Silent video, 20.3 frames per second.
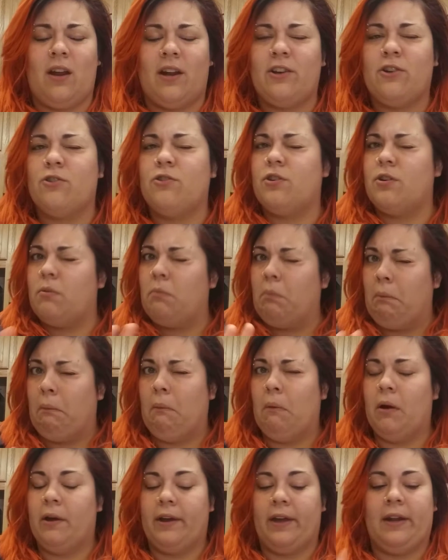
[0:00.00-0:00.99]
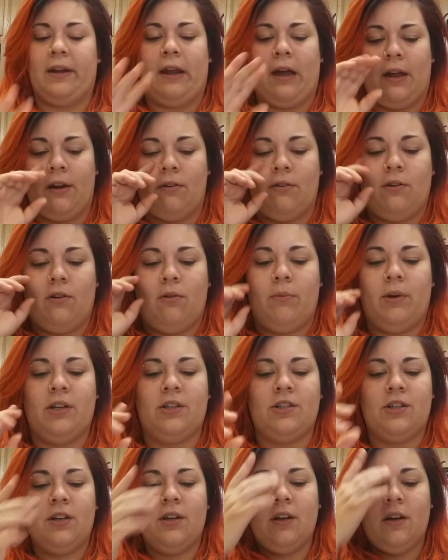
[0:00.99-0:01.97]
nitrogen. Again, I don't know
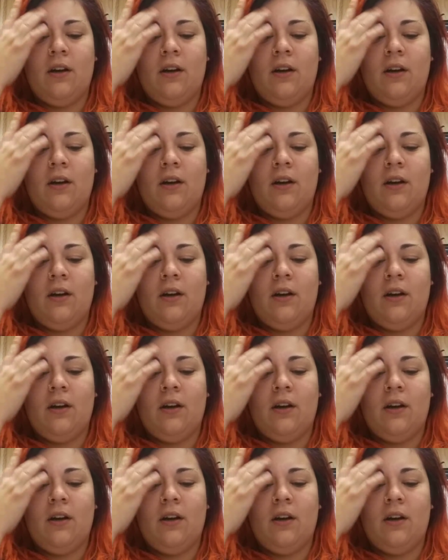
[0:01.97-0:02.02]
much.